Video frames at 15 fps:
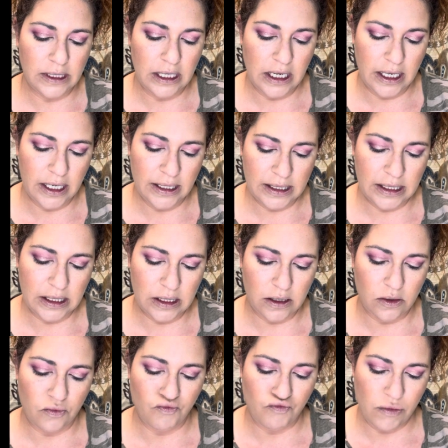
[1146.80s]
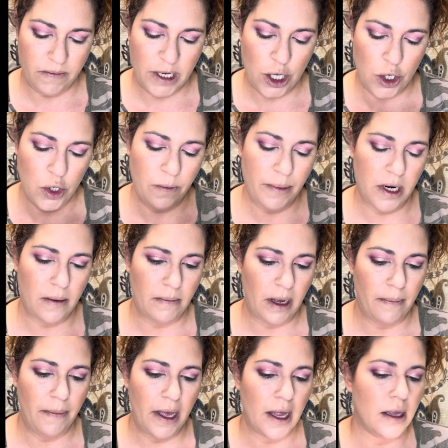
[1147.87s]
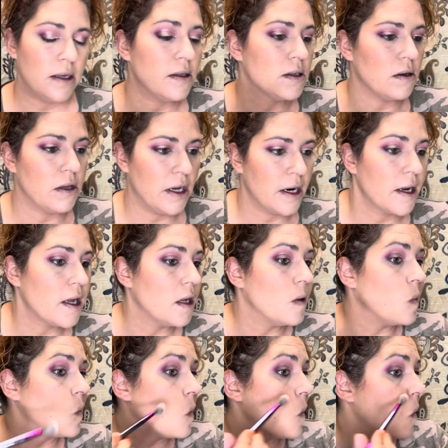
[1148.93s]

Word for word: this. Let me open up my palette so that I can...